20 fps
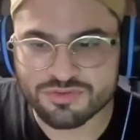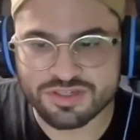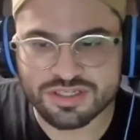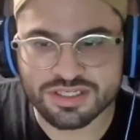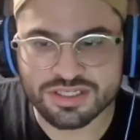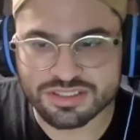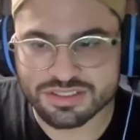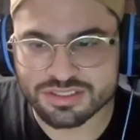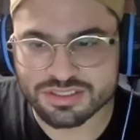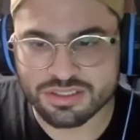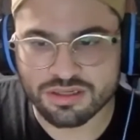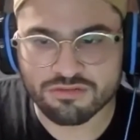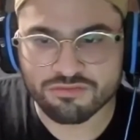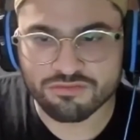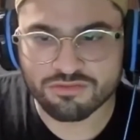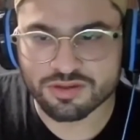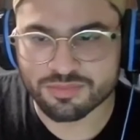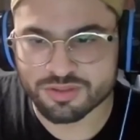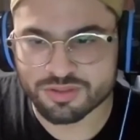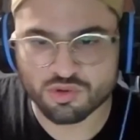it's
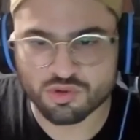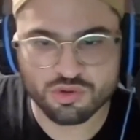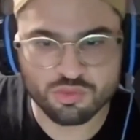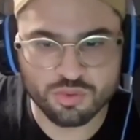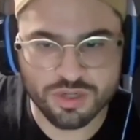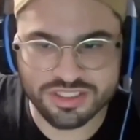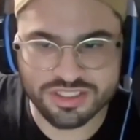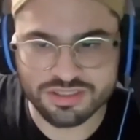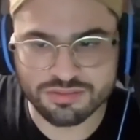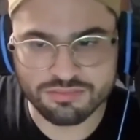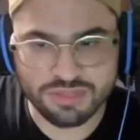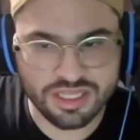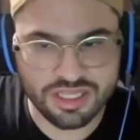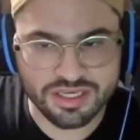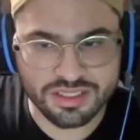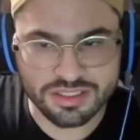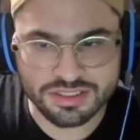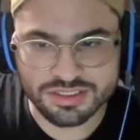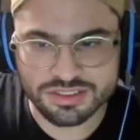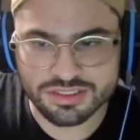conflict between whites and
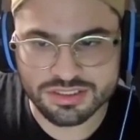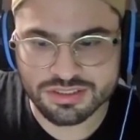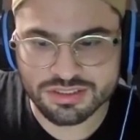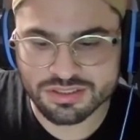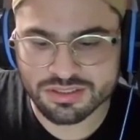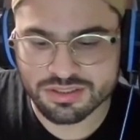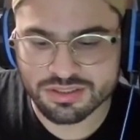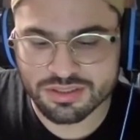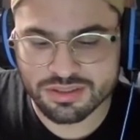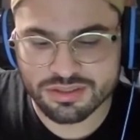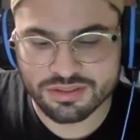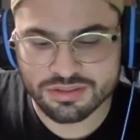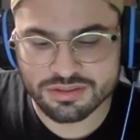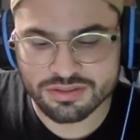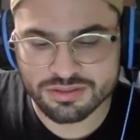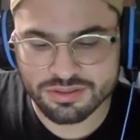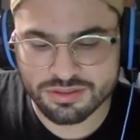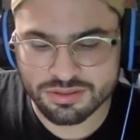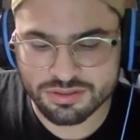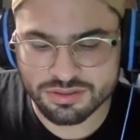blacks.
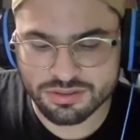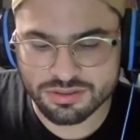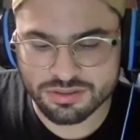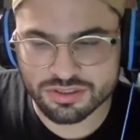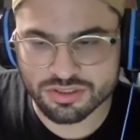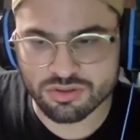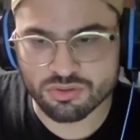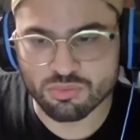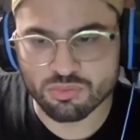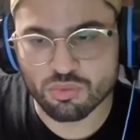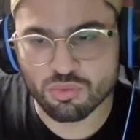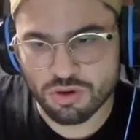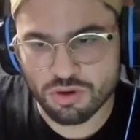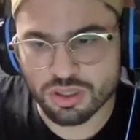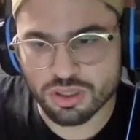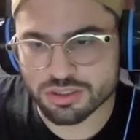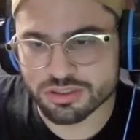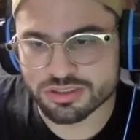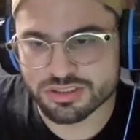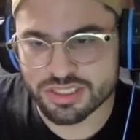So
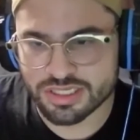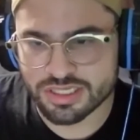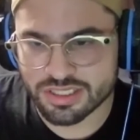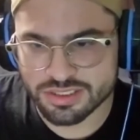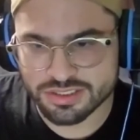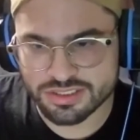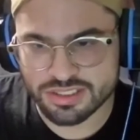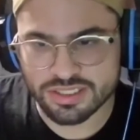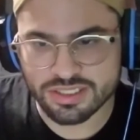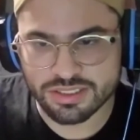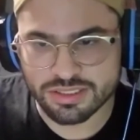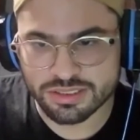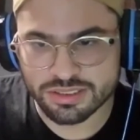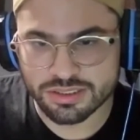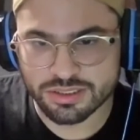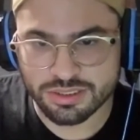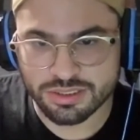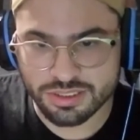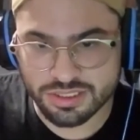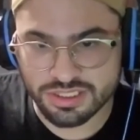all I'll say is that
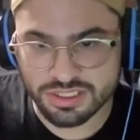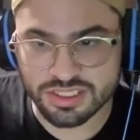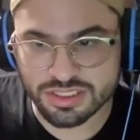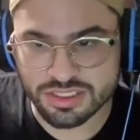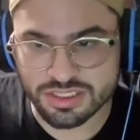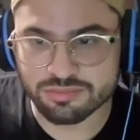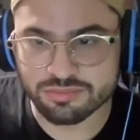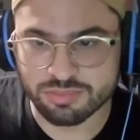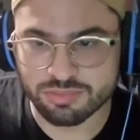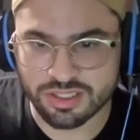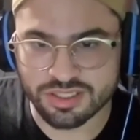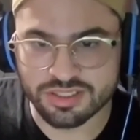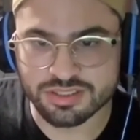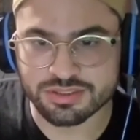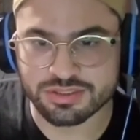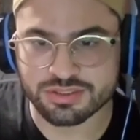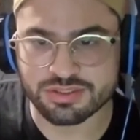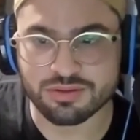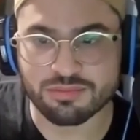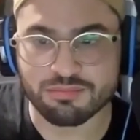he
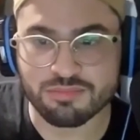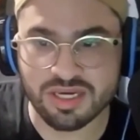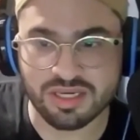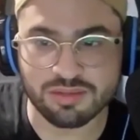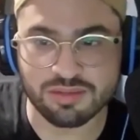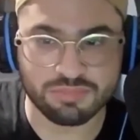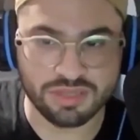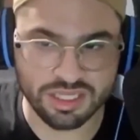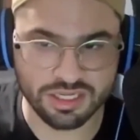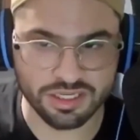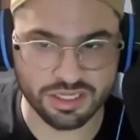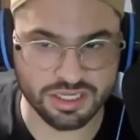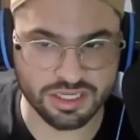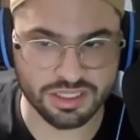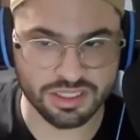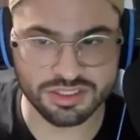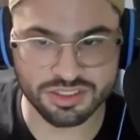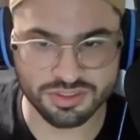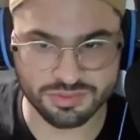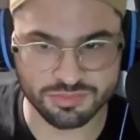plays the main black guy
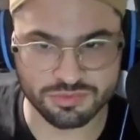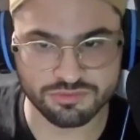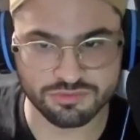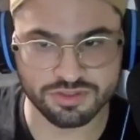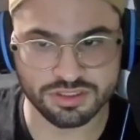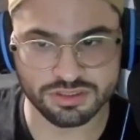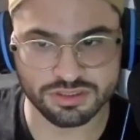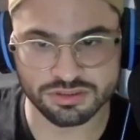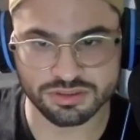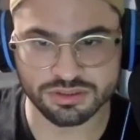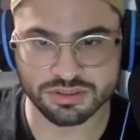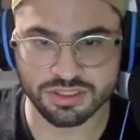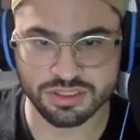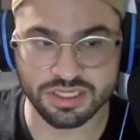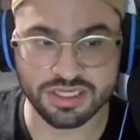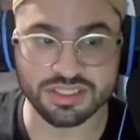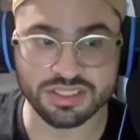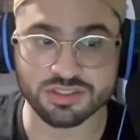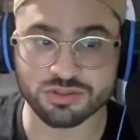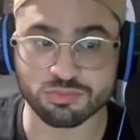in this movie,
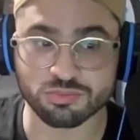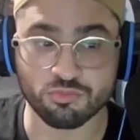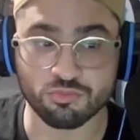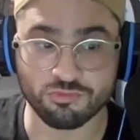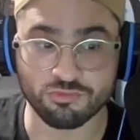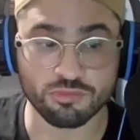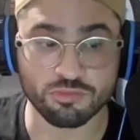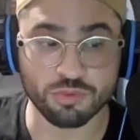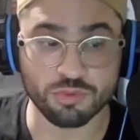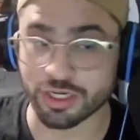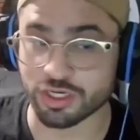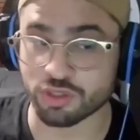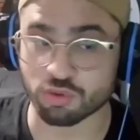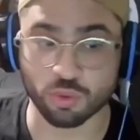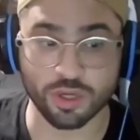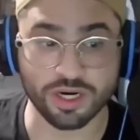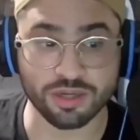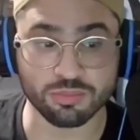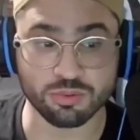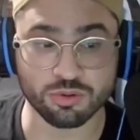and he's
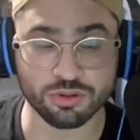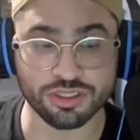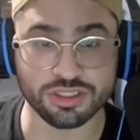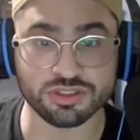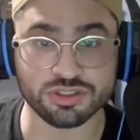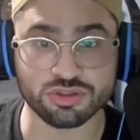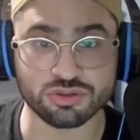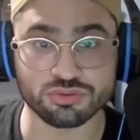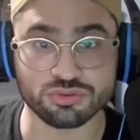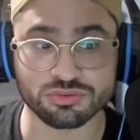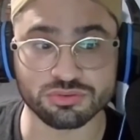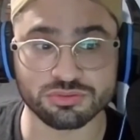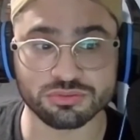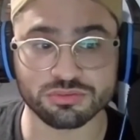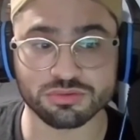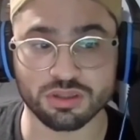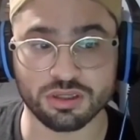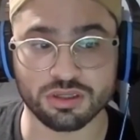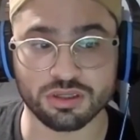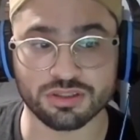incredible in it too.
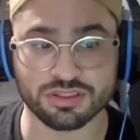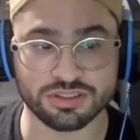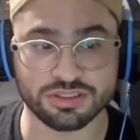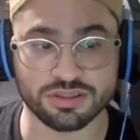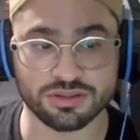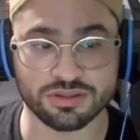Honestly, I'll say